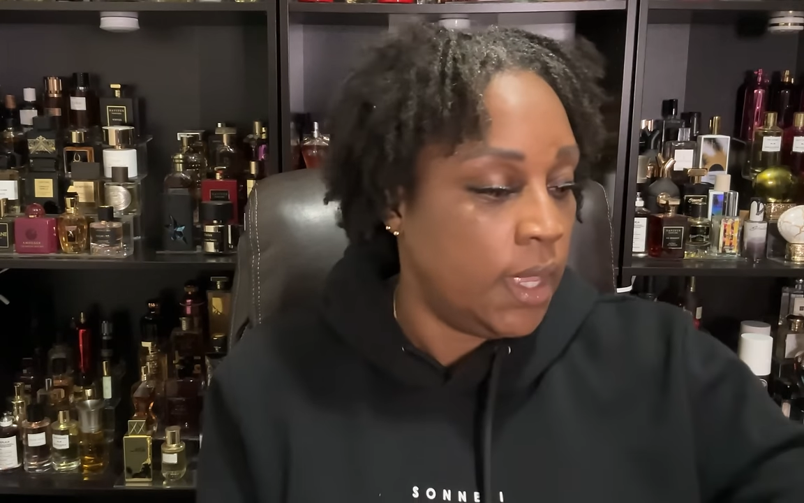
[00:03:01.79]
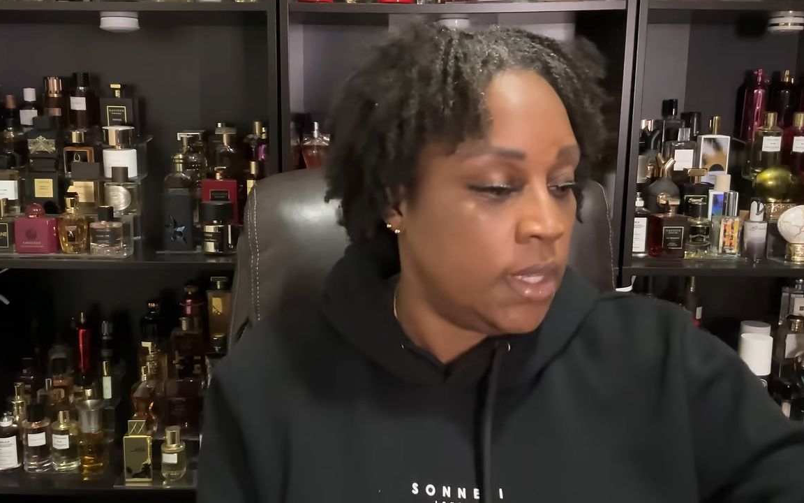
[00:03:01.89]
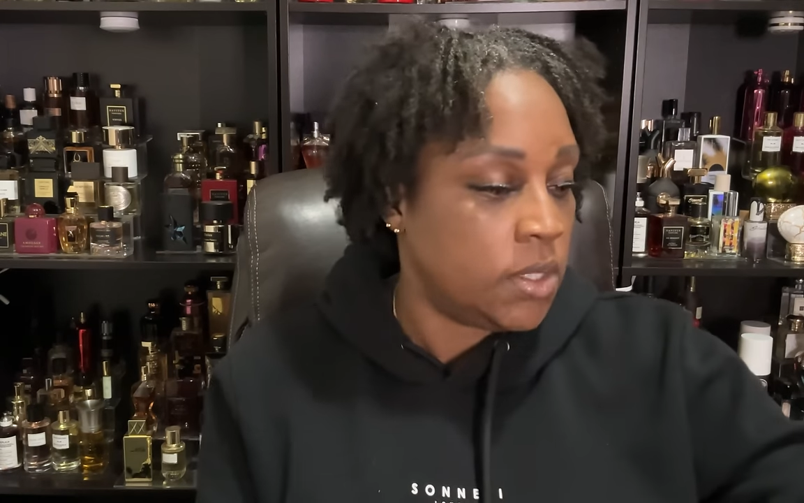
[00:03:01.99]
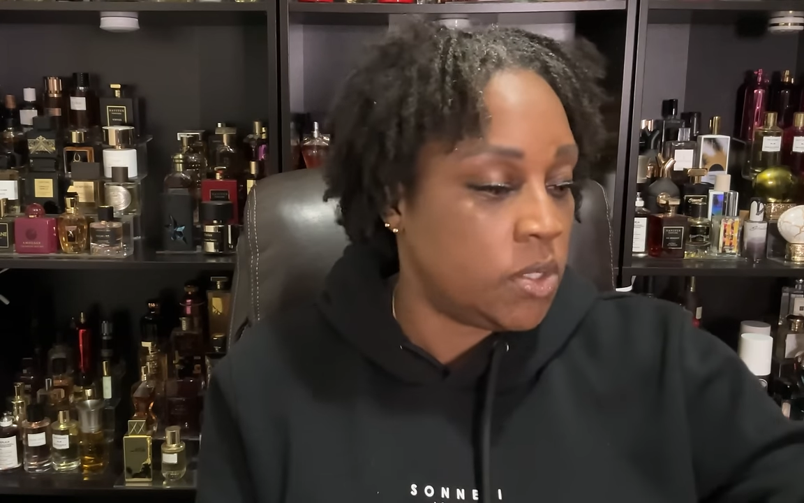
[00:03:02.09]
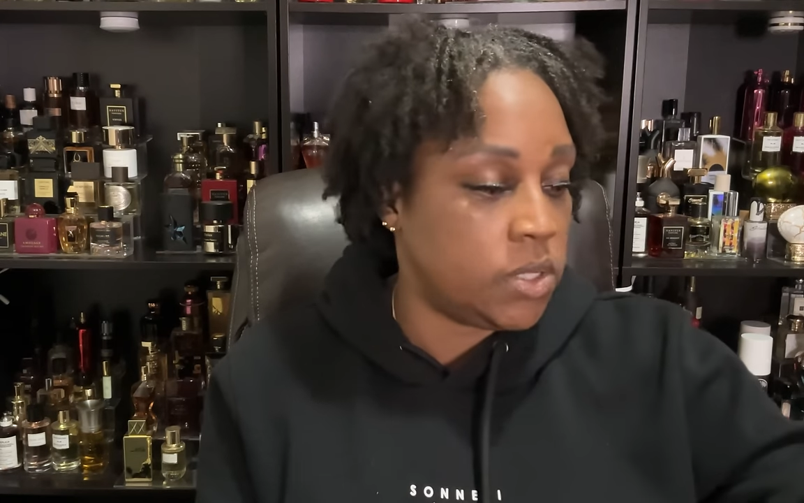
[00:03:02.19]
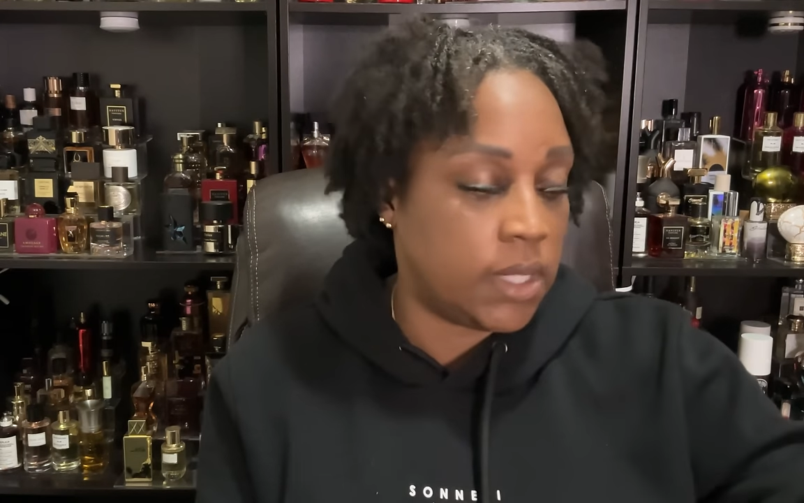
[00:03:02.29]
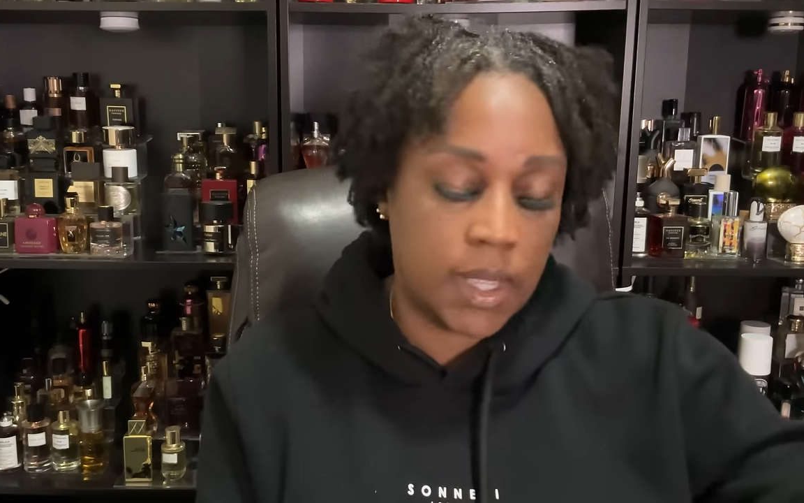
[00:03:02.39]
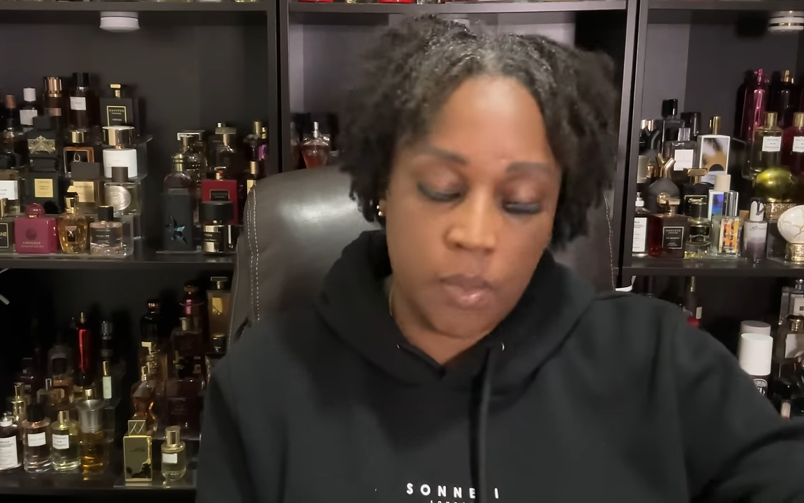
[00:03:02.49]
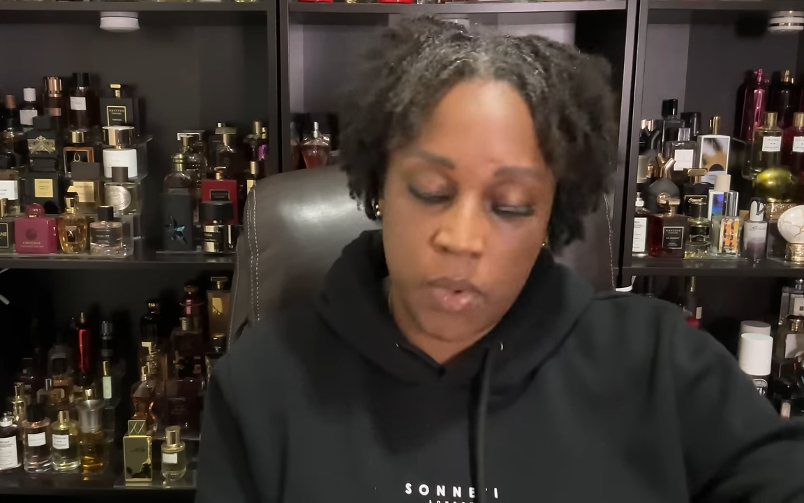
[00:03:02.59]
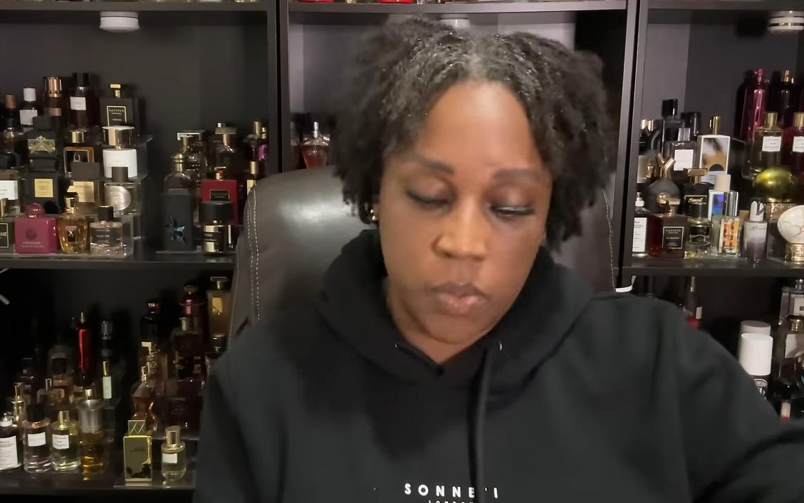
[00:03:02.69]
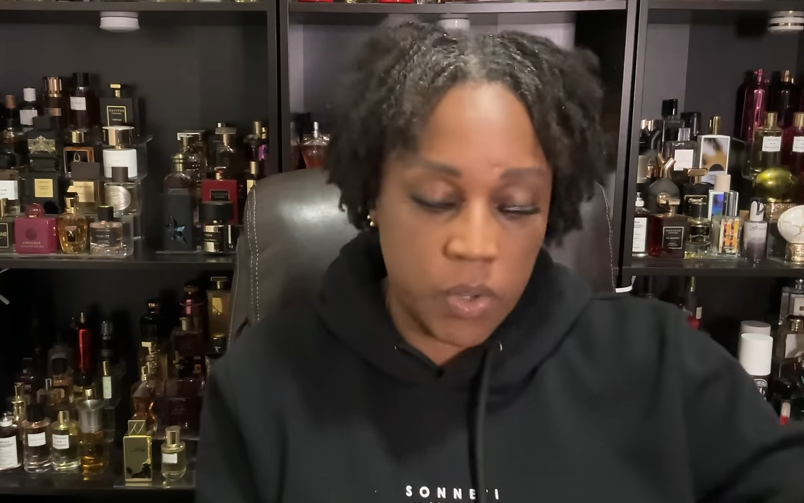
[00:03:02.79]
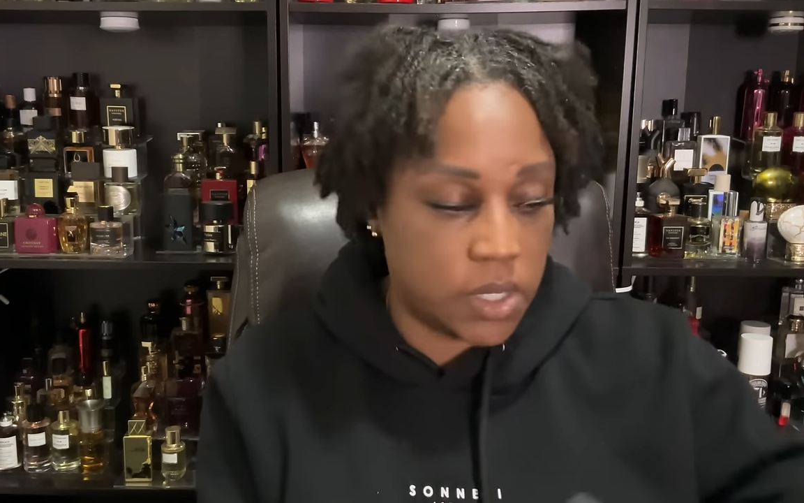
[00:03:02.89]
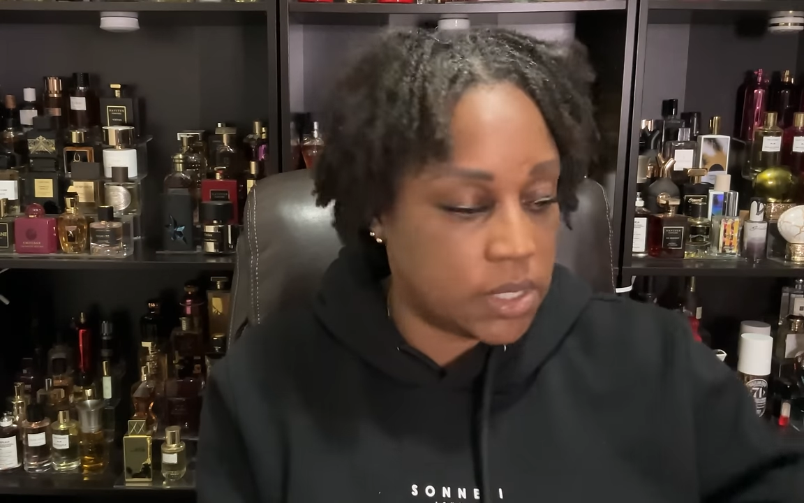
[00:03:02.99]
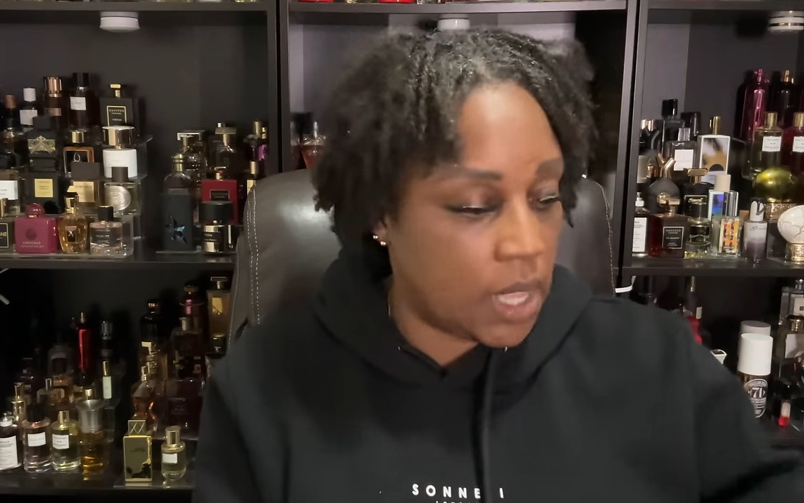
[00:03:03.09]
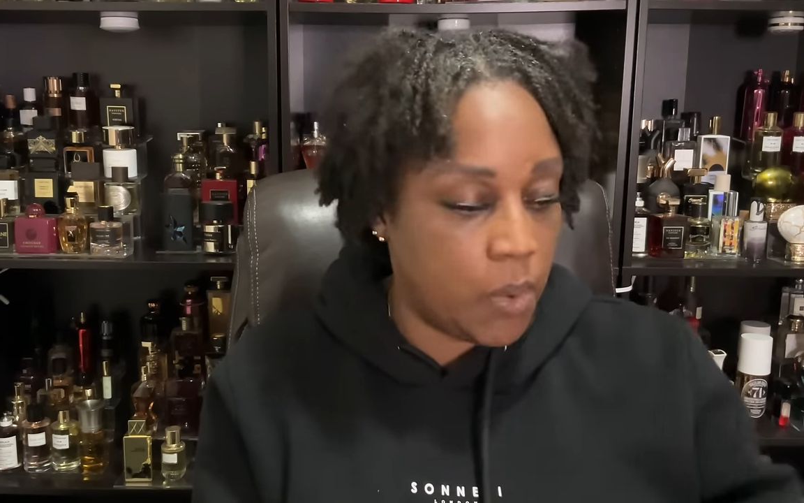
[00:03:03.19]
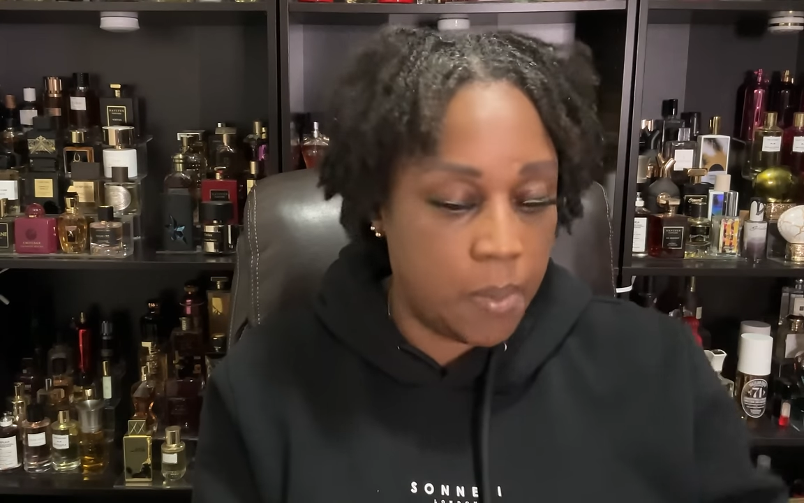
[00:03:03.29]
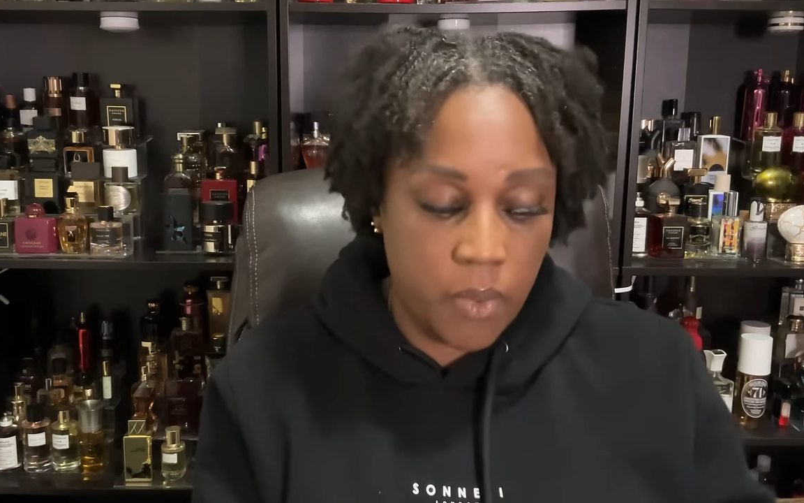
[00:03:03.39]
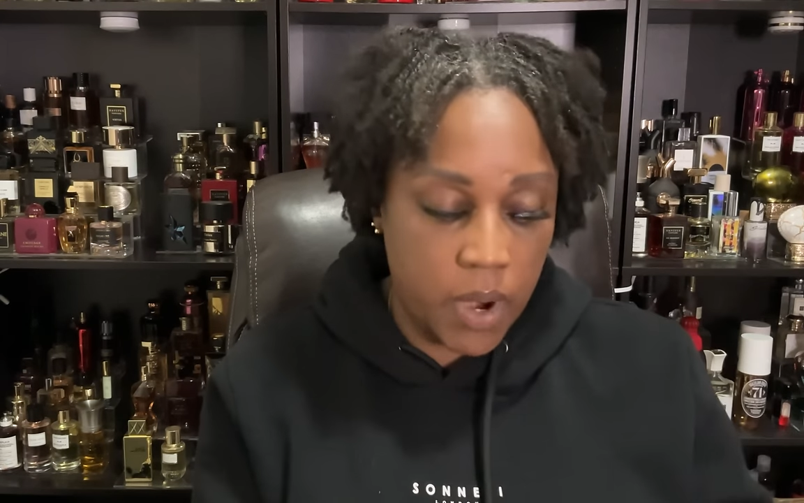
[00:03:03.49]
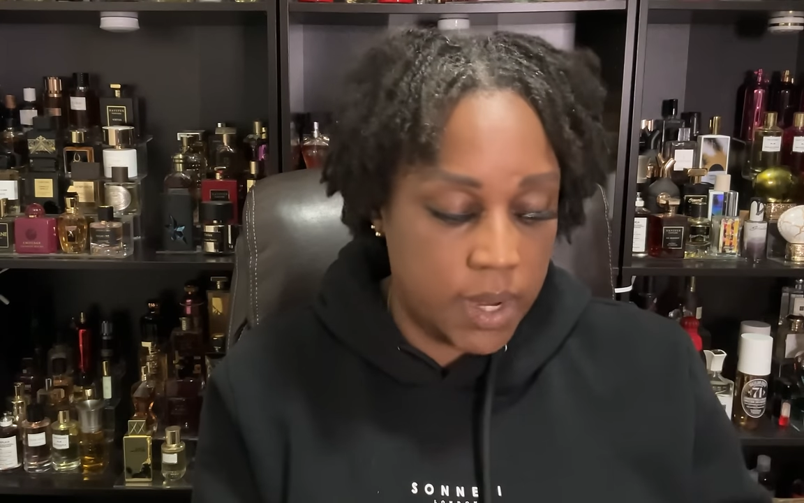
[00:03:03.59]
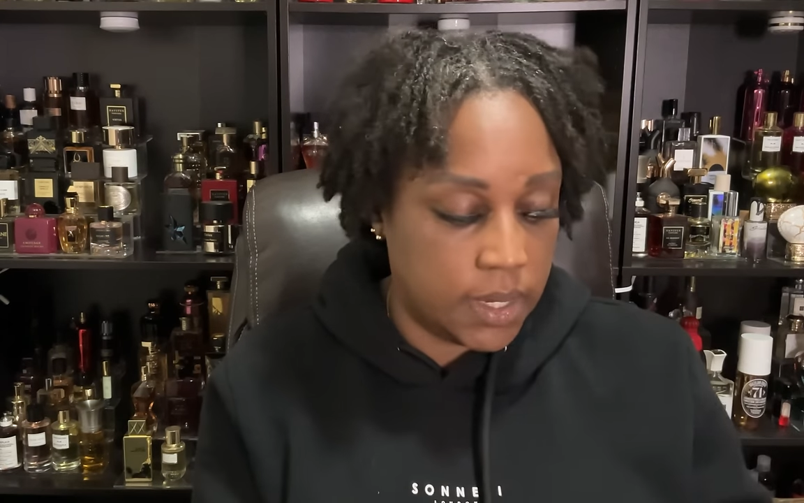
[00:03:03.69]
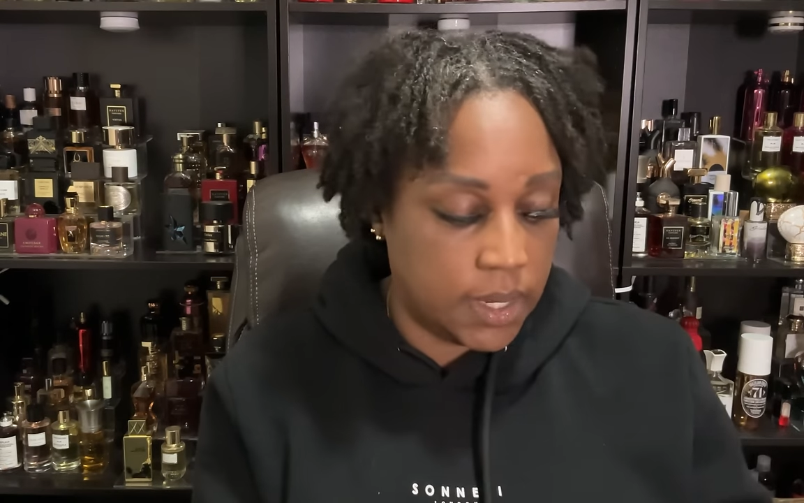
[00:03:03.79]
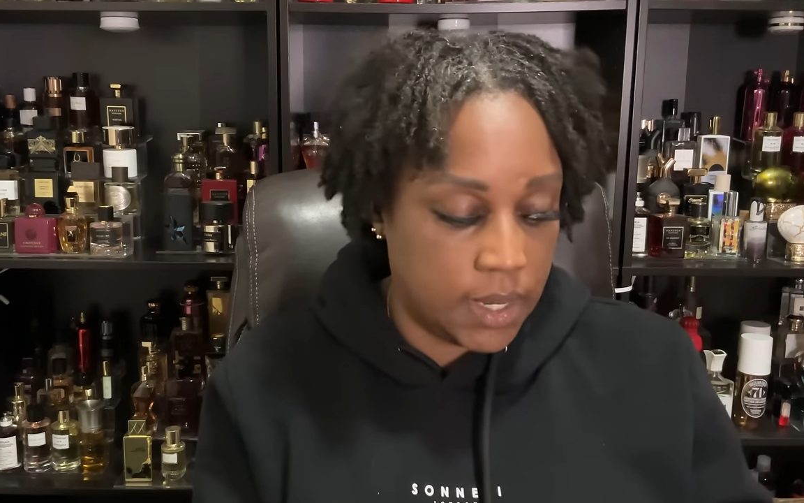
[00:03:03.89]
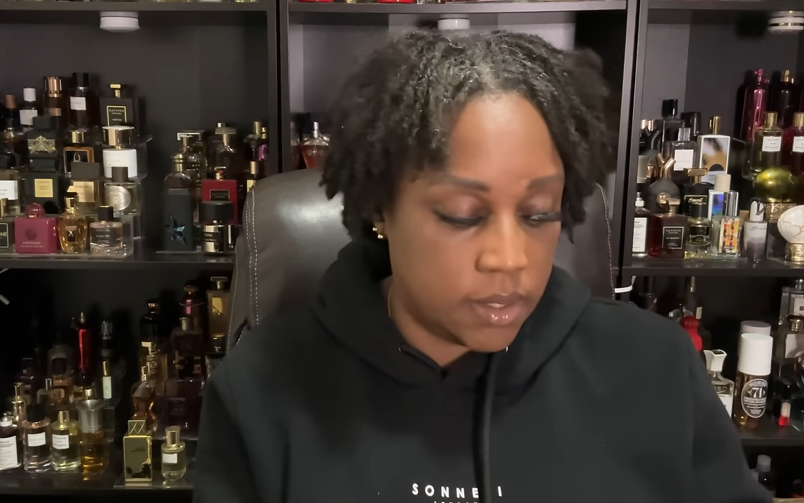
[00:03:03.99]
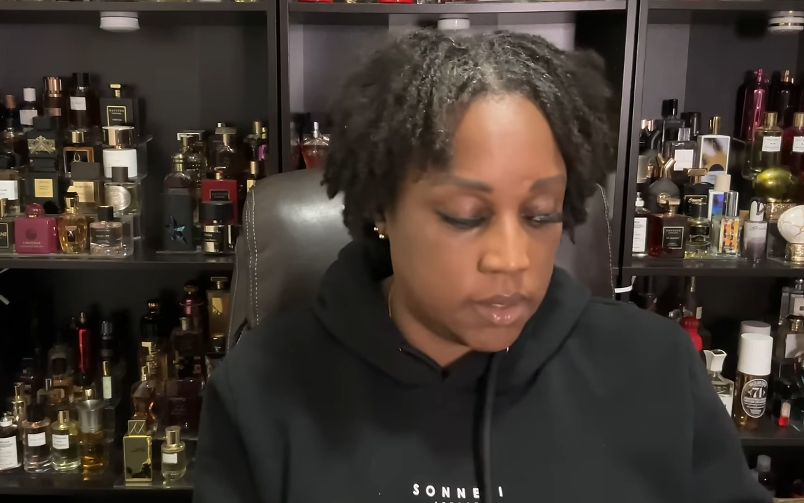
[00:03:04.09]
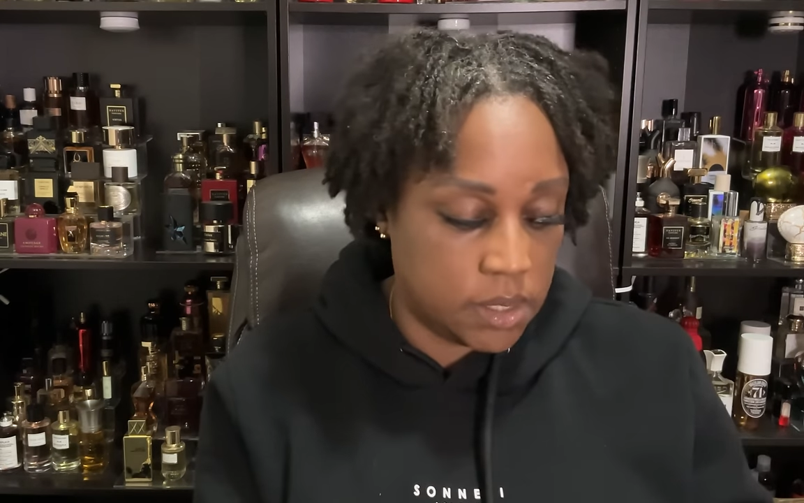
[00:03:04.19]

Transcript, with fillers: So sticking, we, we're going to stay with brandy now,